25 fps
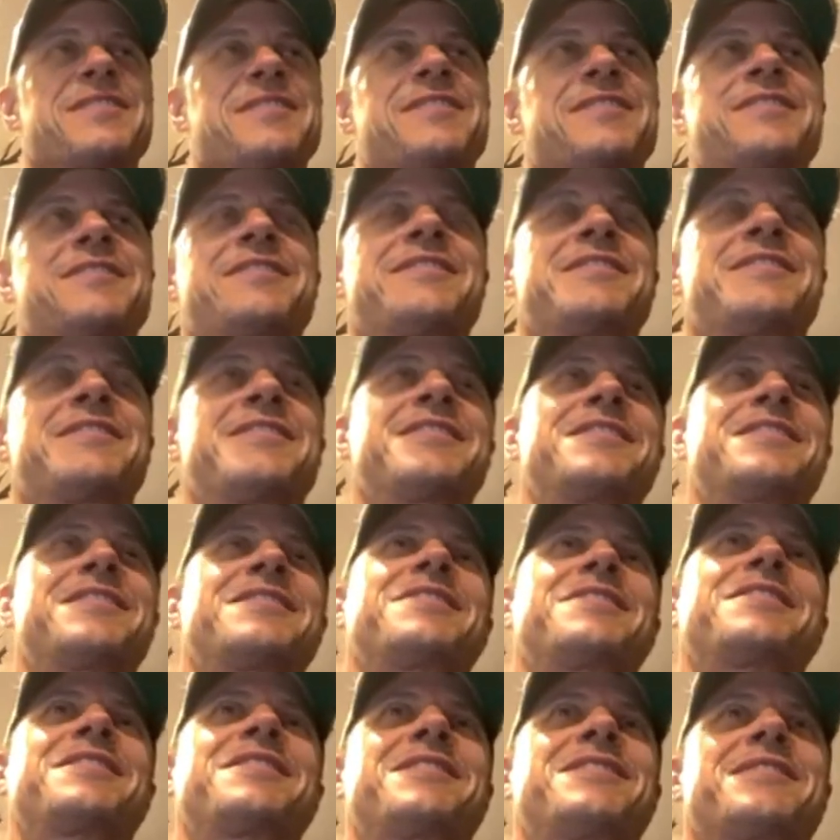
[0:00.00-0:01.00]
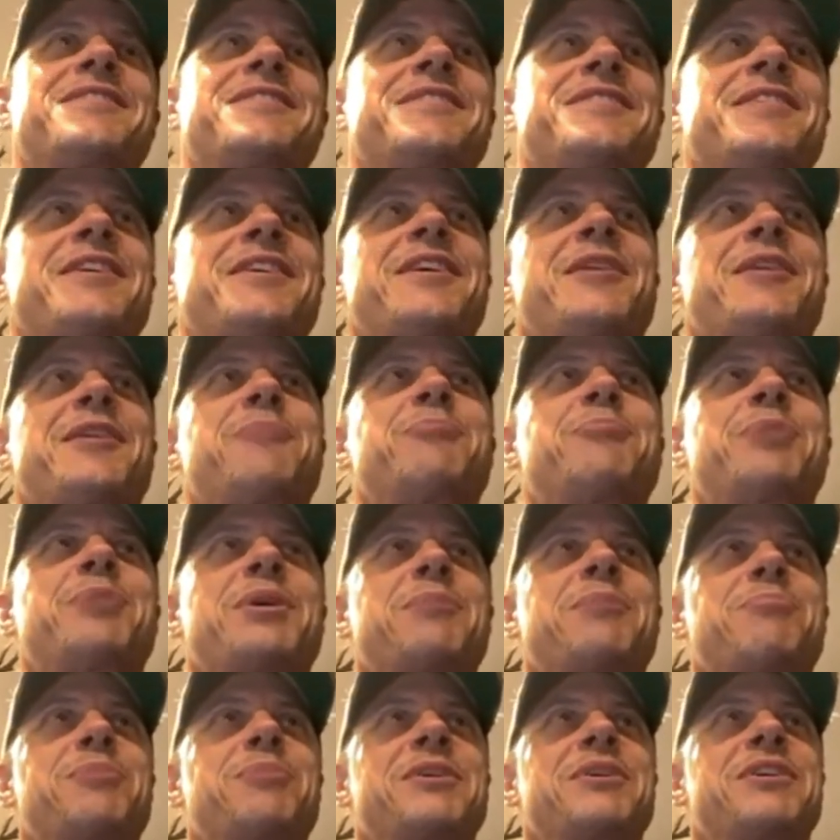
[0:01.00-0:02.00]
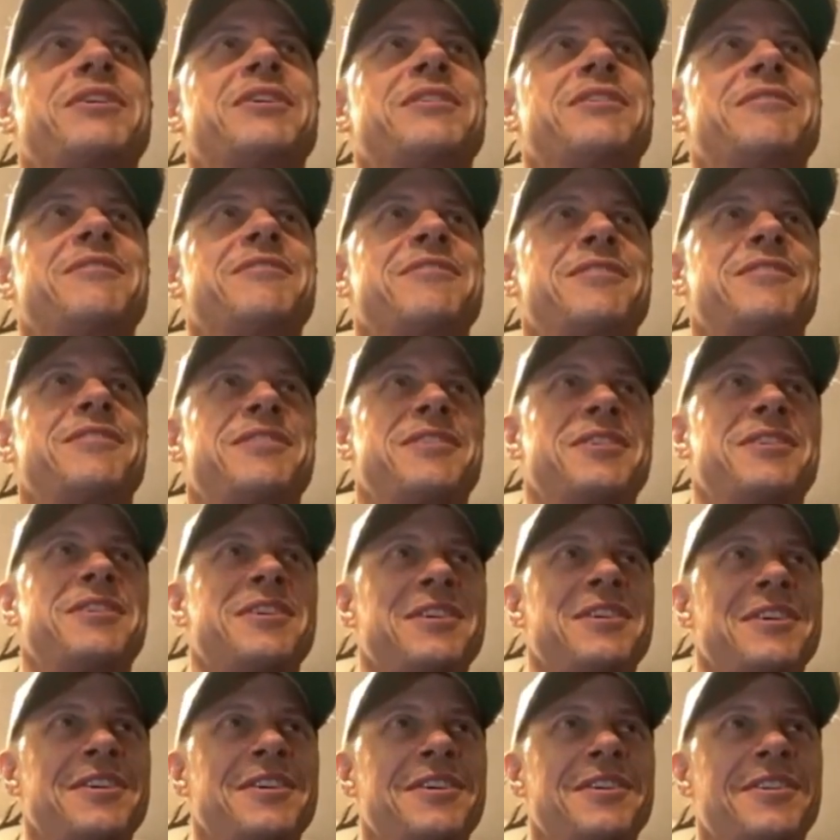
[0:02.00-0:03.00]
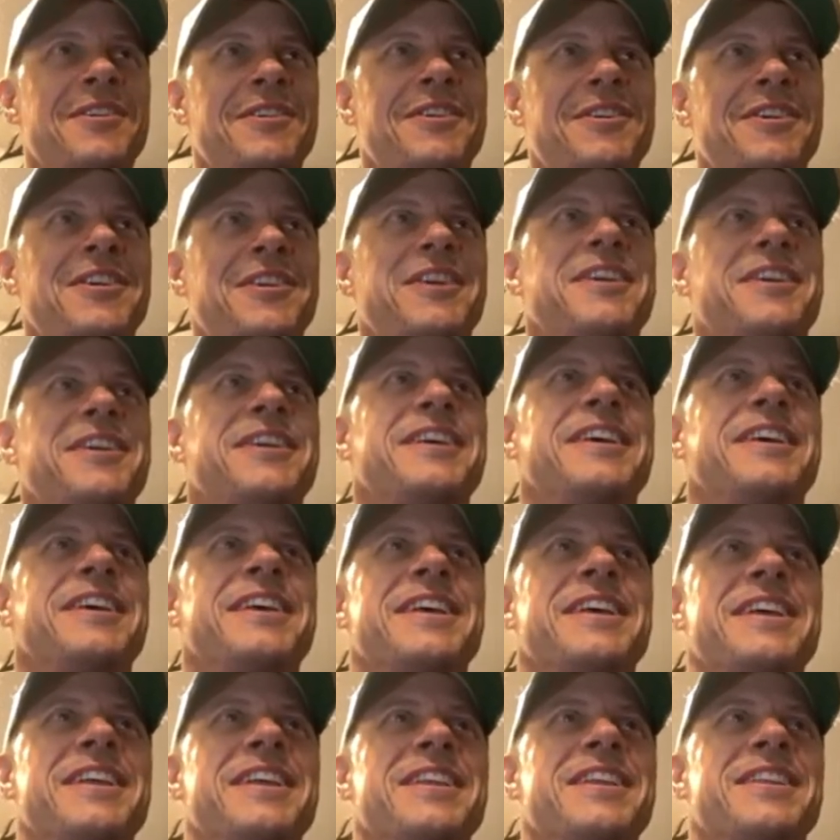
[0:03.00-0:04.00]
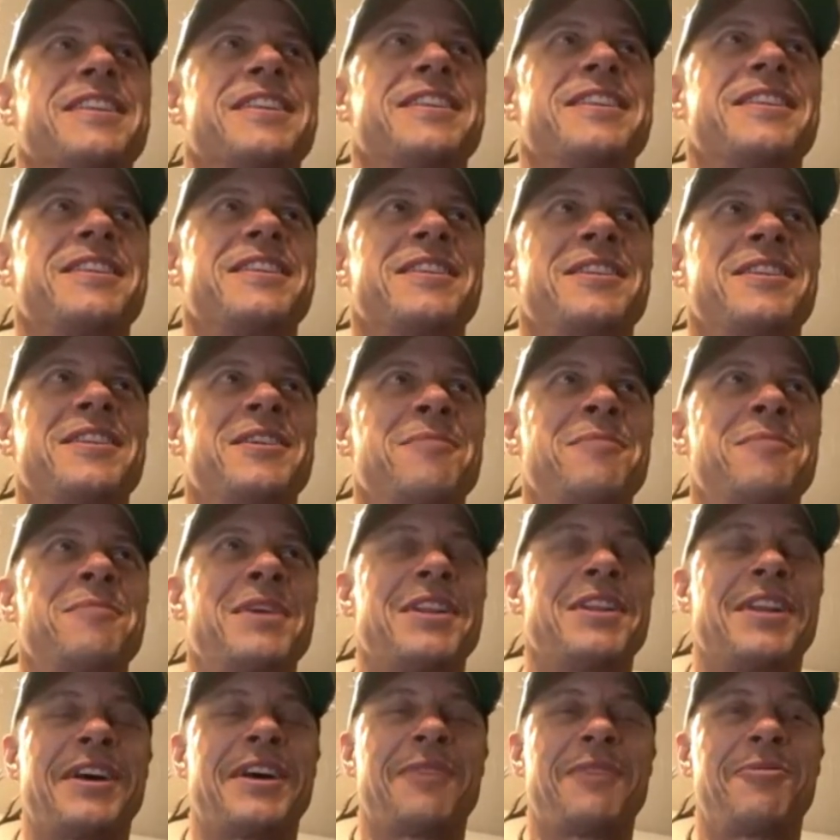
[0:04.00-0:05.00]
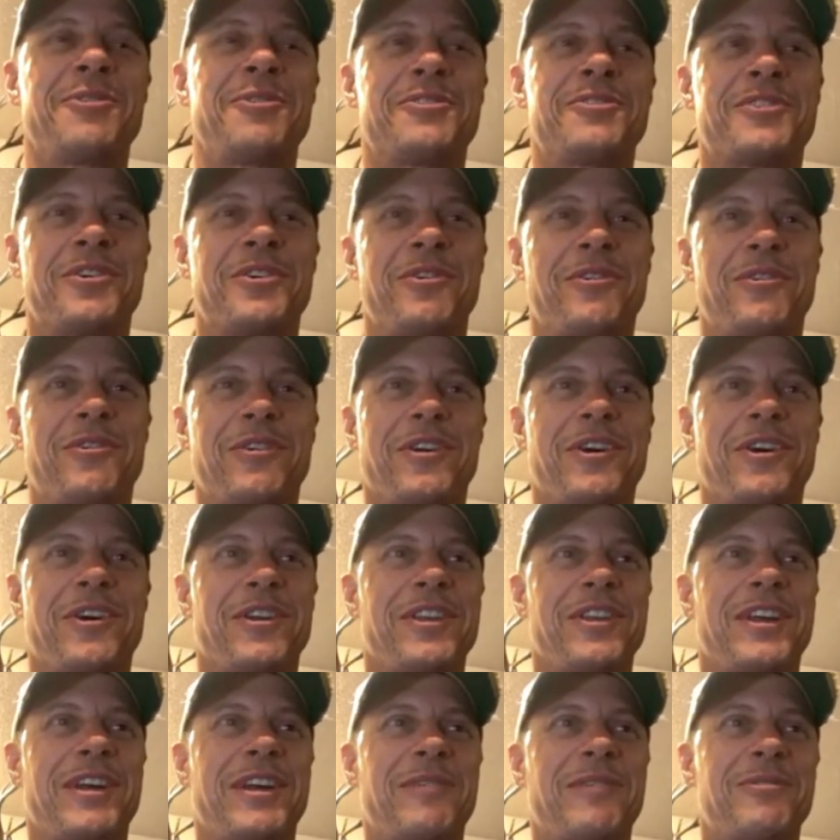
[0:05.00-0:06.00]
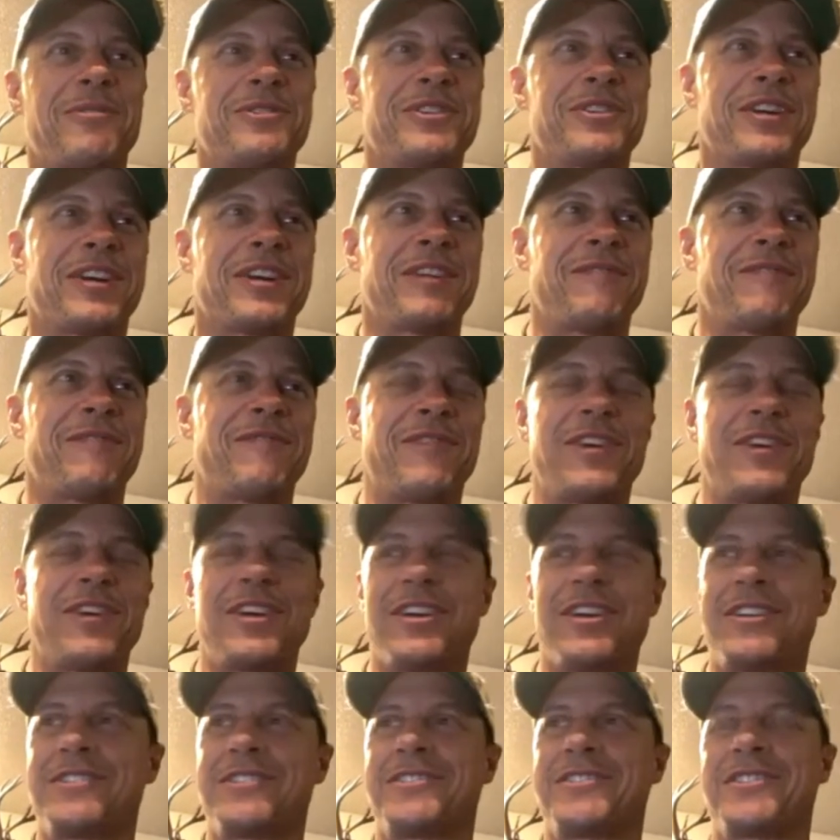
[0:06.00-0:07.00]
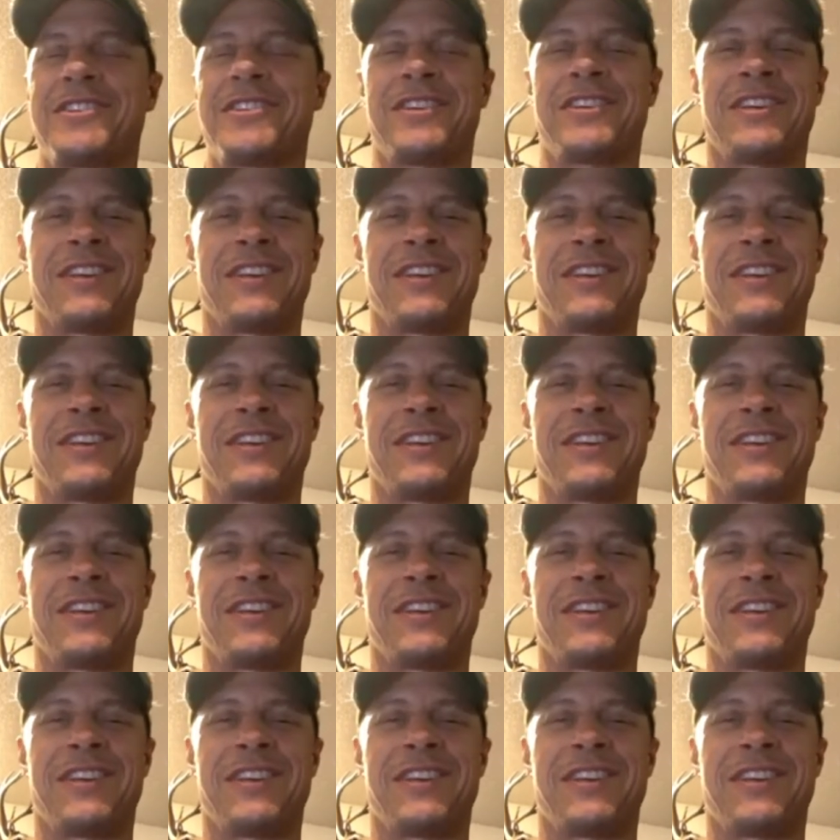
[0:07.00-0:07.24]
God, pet peeve. You mean like what's going on that I wish I could fix?